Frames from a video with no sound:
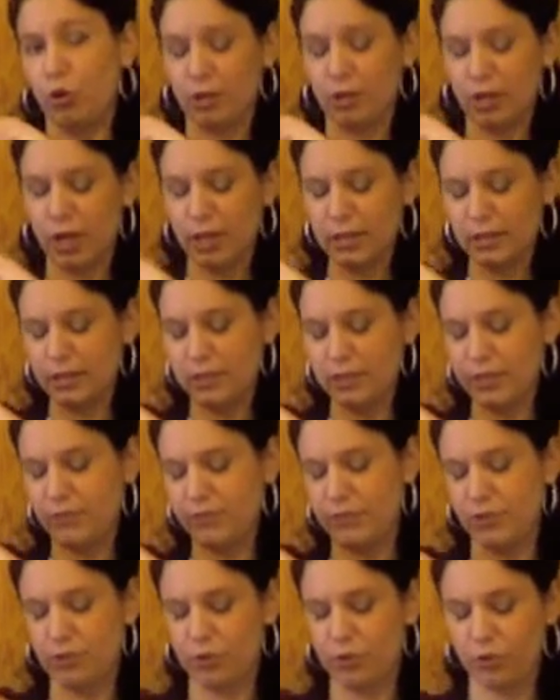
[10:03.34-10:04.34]
cut and
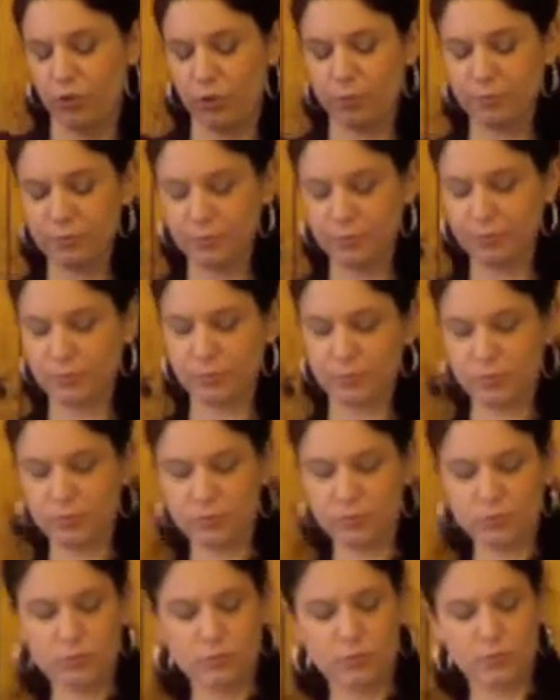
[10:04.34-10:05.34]
sifted herb,
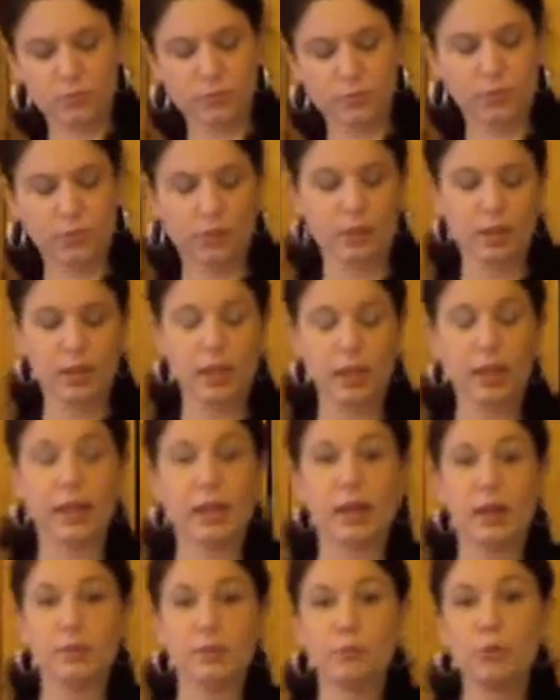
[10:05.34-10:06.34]

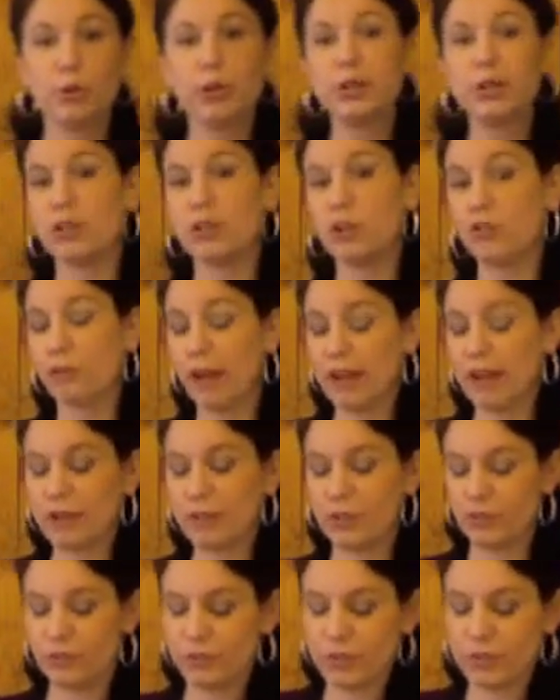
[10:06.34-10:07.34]
and put it in a
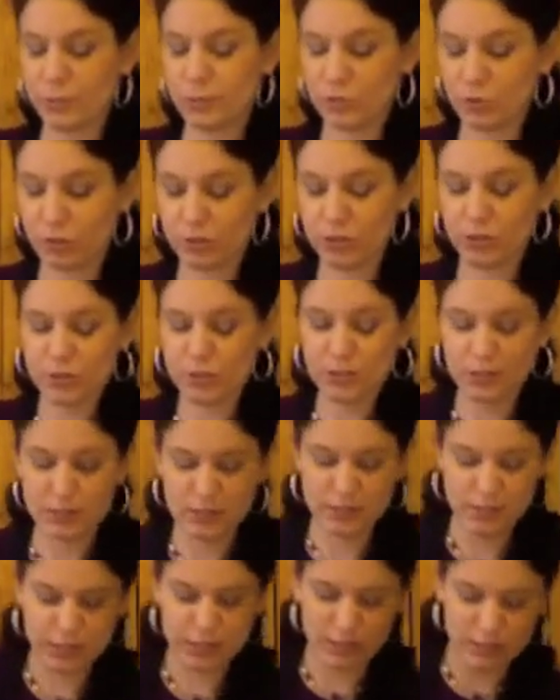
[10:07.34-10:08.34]
grinder of some sort. So this is
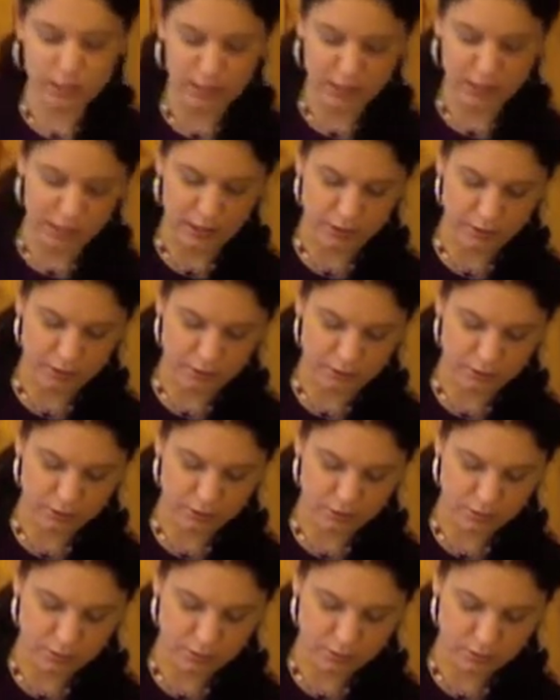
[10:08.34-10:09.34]
stinging nettles.
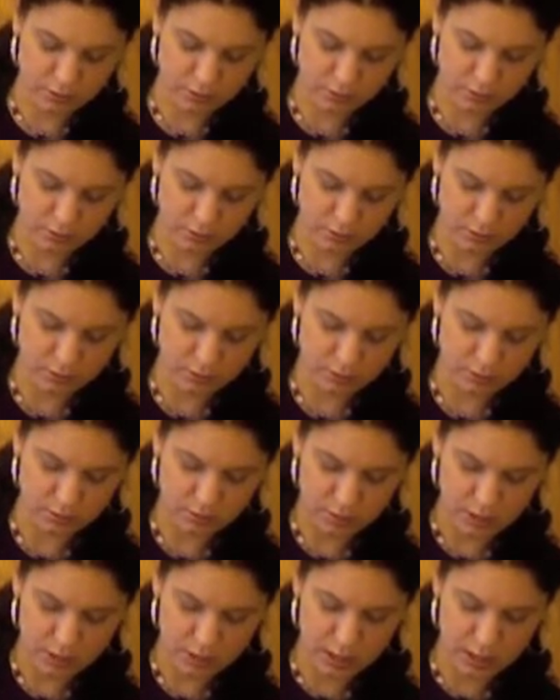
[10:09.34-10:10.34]

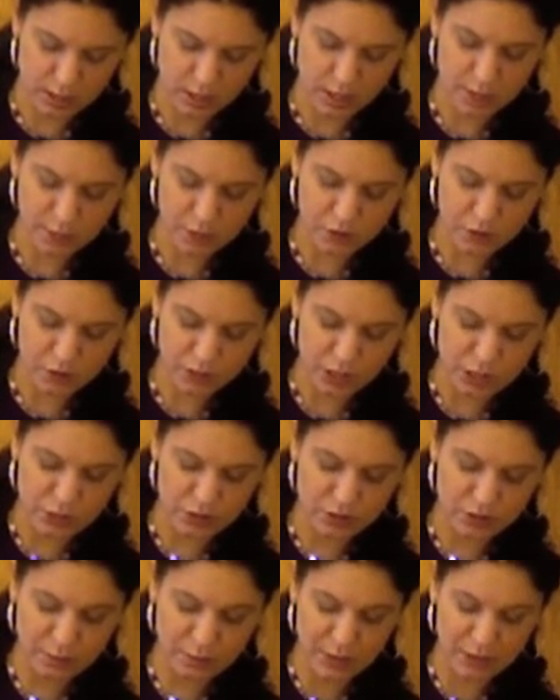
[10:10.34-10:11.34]
And I'm just going to
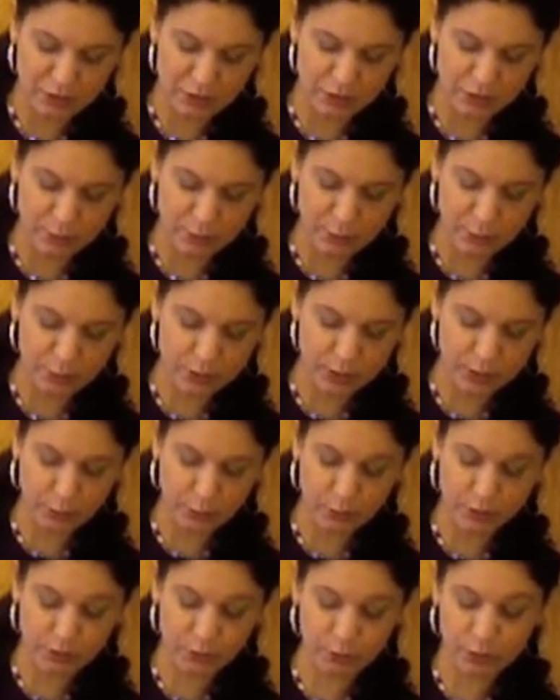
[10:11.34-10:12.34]
use the magic bullet. It
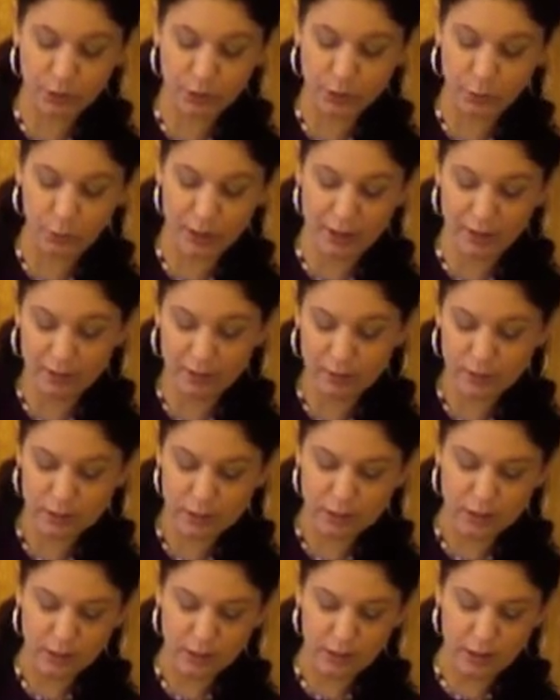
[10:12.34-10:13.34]
works really well.
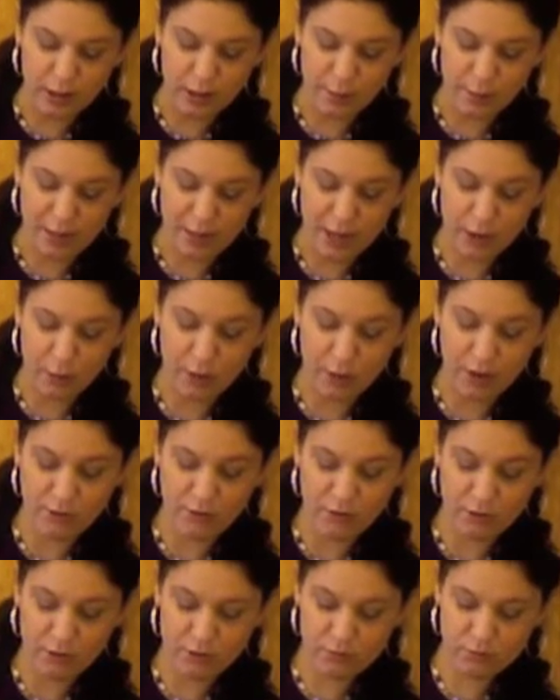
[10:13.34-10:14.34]

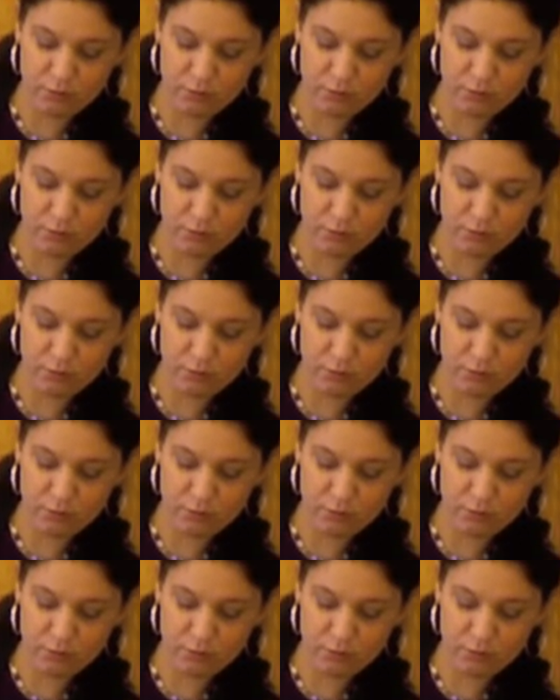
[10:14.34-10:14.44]
However,